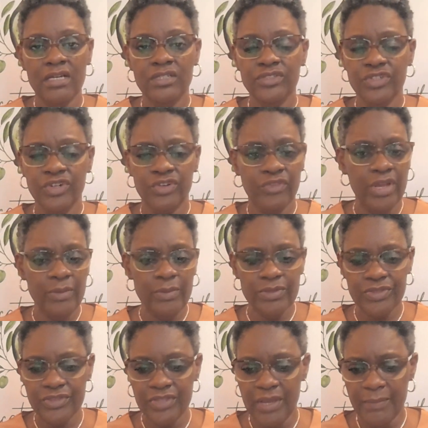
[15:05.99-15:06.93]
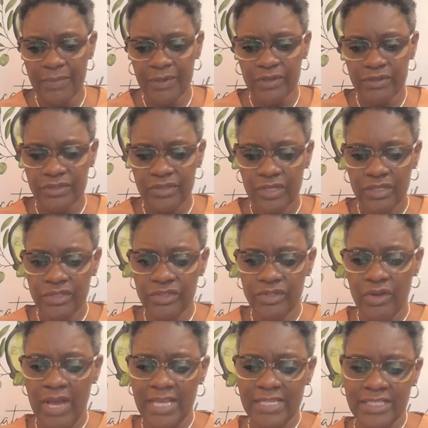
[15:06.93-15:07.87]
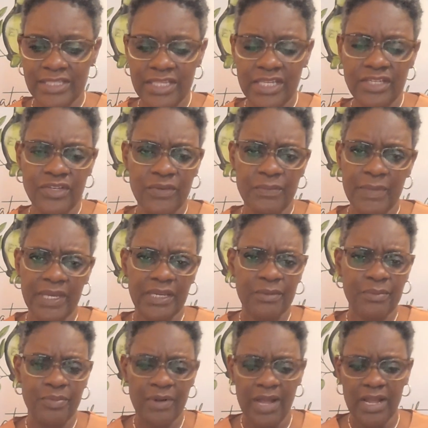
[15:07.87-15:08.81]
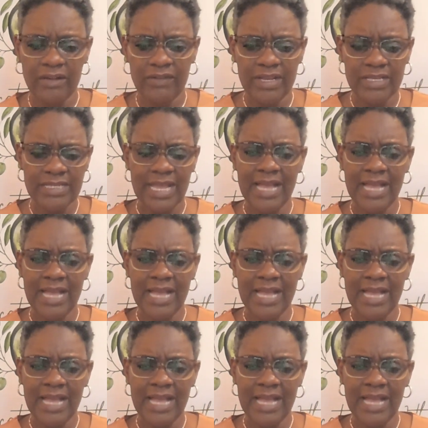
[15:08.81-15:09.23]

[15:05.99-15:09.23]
You're great with numbers. I see you're making progress.